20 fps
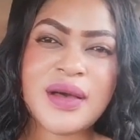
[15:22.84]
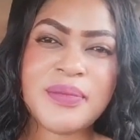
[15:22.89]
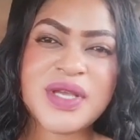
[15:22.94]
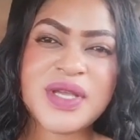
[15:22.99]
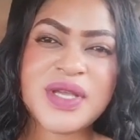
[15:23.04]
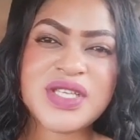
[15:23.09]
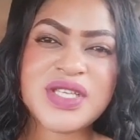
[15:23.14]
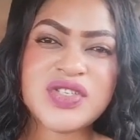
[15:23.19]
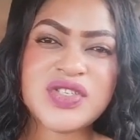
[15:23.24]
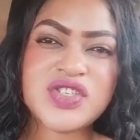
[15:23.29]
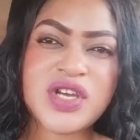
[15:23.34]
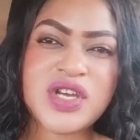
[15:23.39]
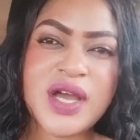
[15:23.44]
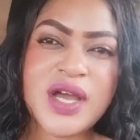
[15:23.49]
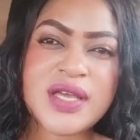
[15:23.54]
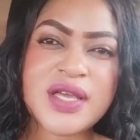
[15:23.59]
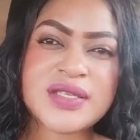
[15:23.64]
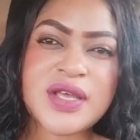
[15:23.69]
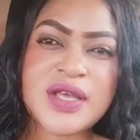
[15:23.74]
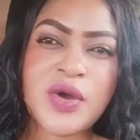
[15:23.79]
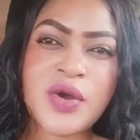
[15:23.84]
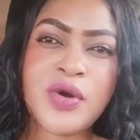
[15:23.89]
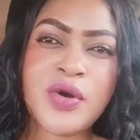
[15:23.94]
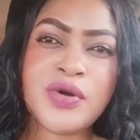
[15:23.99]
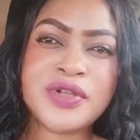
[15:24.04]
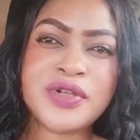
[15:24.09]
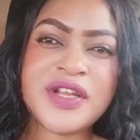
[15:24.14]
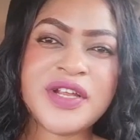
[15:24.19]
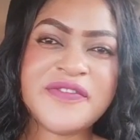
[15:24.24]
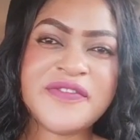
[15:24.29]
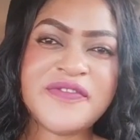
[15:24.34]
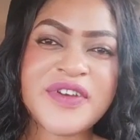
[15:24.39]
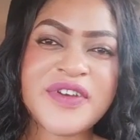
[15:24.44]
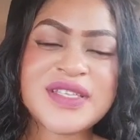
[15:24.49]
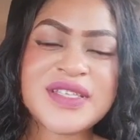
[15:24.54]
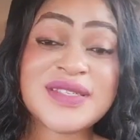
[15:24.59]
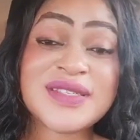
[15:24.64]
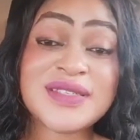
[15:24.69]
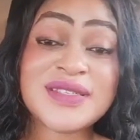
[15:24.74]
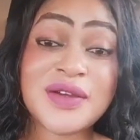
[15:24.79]
mixture is the Golden
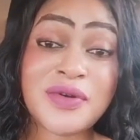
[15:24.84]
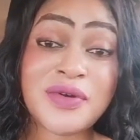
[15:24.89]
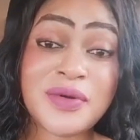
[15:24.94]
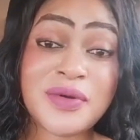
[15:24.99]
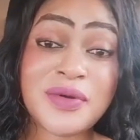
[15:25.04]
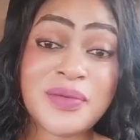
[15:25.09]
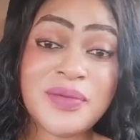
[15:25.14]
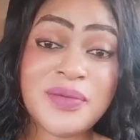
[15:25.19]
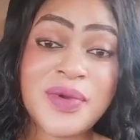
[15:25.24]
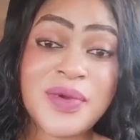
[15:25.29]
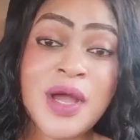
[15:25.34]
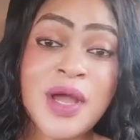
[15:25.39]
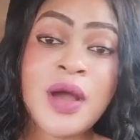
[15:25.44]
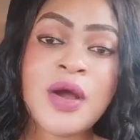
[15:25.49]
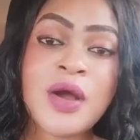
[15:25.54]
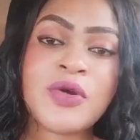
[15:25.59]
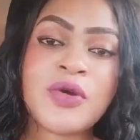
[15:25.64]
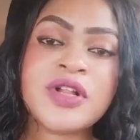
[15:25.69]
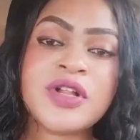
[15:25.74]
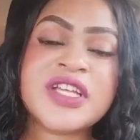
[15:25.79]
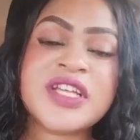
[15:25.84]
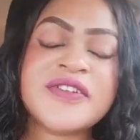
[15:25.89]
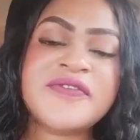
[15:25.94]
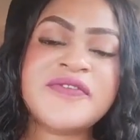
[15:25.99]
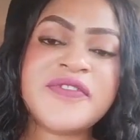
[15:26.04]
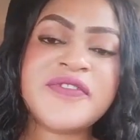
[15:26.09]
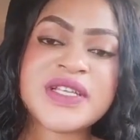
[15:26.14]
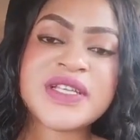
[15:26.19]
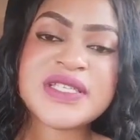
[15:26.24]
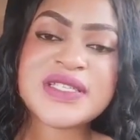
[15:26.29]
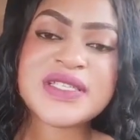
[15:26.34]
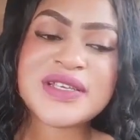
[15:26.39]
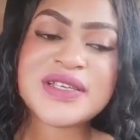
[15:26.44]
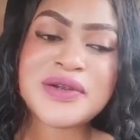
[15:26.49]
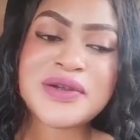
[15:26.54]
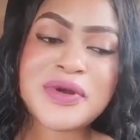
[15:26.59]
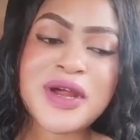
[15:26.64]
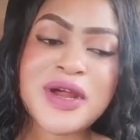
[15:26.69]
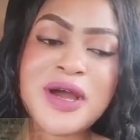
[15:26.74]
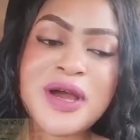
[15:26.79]
Face Serum. Golden Face
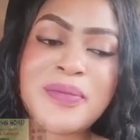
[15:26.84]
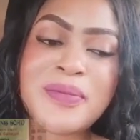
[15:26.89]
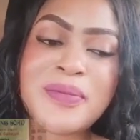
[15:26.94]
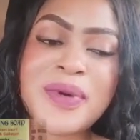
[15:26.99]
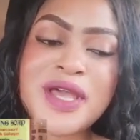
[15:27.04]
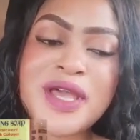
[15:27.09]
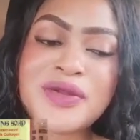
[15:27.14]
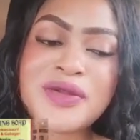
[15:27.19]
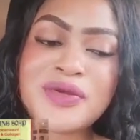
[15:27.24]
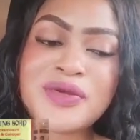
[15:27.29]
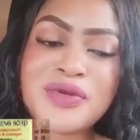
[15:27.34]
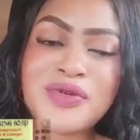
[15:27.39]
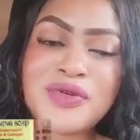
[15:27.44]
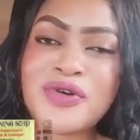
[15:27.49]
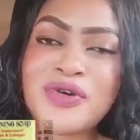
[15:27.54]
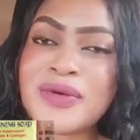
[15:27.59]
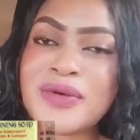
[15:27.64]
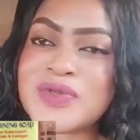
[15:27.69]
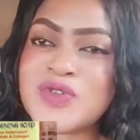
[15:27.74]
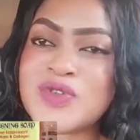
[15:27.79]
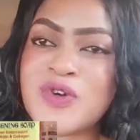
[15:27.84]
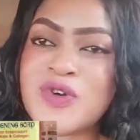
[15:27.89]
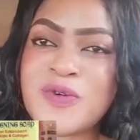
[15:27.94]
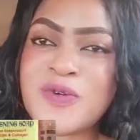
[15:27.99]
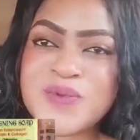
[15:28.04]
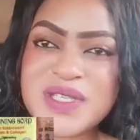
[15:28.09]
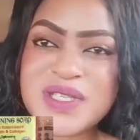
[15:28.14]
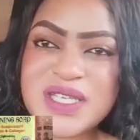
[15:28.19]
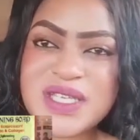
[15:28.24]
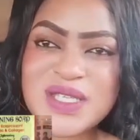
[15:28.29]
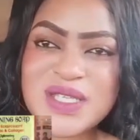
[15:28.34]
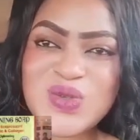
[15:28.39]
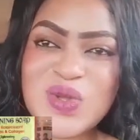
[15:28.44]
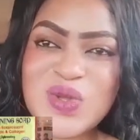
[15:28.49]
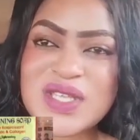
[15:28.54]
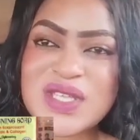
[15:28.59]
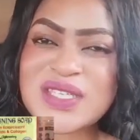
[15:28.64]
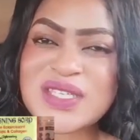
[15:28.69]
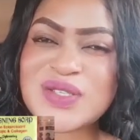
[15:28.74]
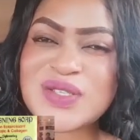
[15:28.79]
Serum, I don't know, I'm so obsessed
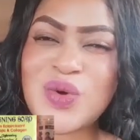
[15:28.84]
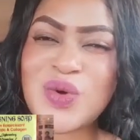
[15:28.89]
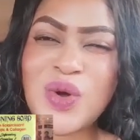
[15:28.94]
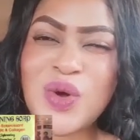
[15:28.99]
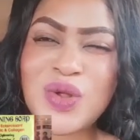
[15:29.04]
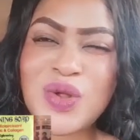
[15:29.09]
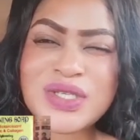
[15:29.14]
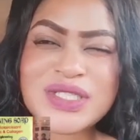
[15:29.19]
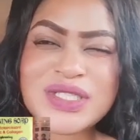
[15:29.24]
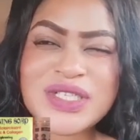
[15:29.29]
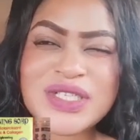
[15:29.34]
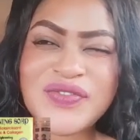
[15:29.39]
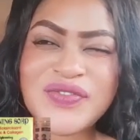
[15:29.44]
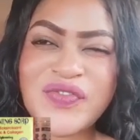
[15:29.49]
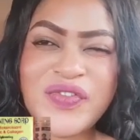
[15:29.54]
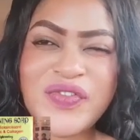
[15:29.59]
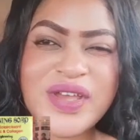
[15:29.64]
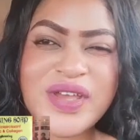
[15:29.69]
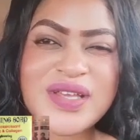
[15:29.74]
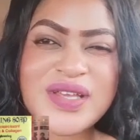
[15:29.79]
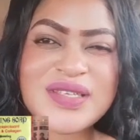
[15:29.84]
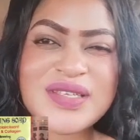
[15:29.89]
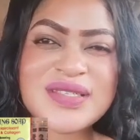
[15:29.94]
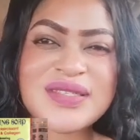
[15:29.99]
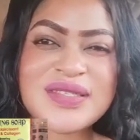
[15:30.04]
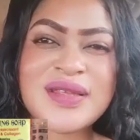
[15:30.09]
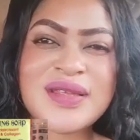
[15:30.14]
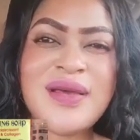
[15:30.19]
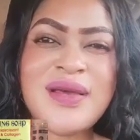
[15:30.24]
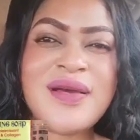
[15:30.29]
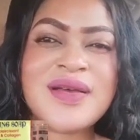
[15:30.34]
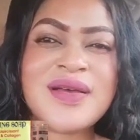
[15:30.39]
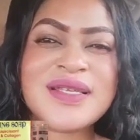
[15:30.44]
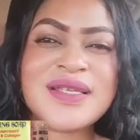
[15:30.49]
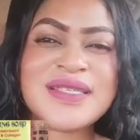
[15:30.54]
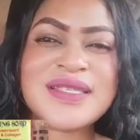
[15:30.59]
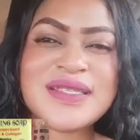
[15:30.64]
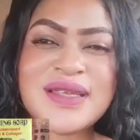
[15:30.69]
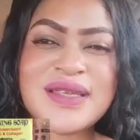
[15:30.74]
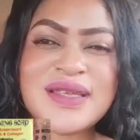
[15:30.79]
with this Golden Face
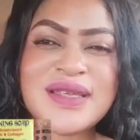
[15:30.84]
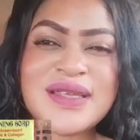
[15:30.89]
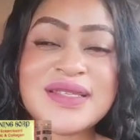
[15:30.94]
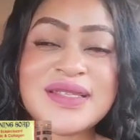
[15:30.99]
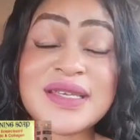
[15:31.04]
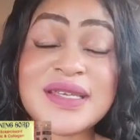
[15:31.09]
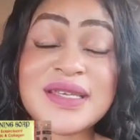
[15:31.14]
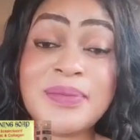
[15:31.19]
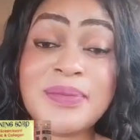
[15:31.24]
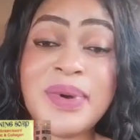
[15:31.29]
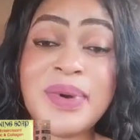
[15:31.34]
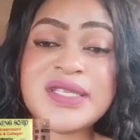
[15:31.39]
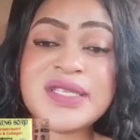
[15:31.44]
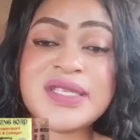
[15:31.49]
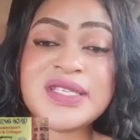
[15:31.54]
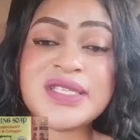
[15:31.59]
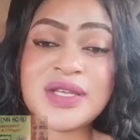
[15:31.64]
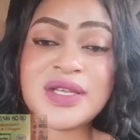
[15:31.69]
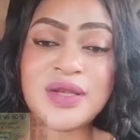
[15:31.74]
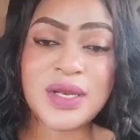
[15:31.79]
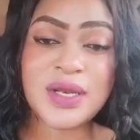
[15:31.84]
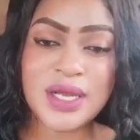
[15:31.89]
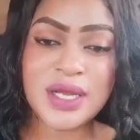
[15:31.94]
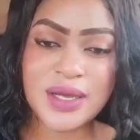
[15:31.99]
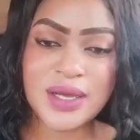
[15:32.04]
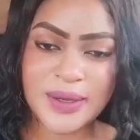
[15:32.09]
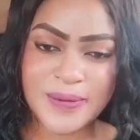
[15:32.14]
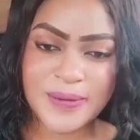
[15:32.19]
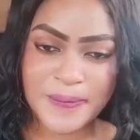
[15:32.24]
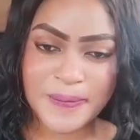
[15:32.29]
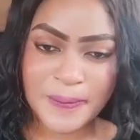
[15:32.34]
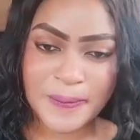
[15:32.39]
set in particular.